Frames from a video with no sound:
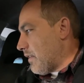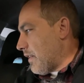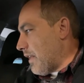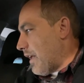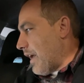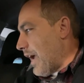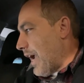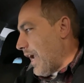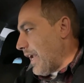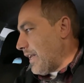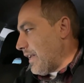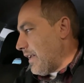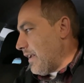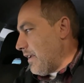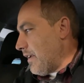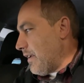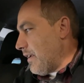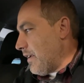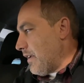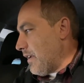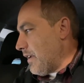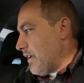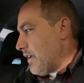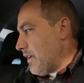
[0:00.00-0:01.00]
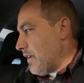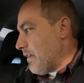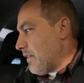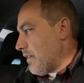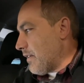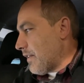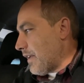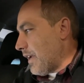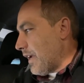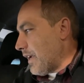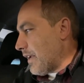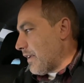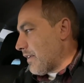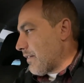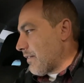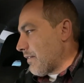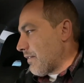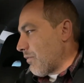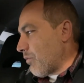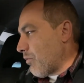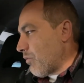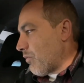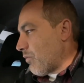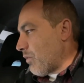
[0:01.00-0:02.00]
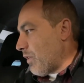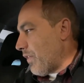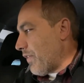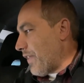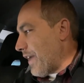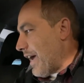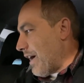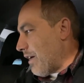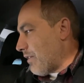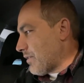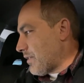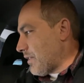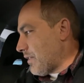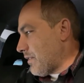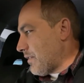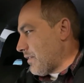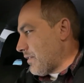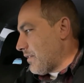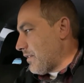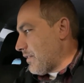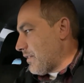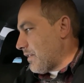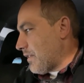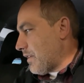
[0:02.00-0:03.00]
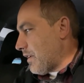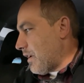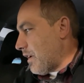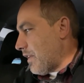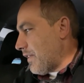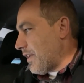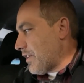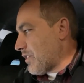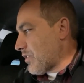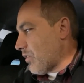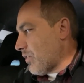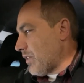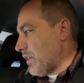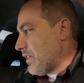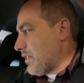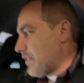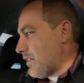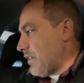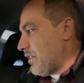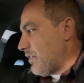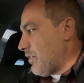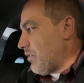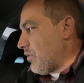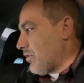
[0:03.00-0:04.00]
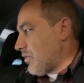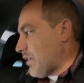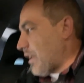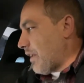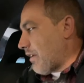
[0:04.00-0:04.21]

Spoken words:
ID like 1000s on these old ECUs.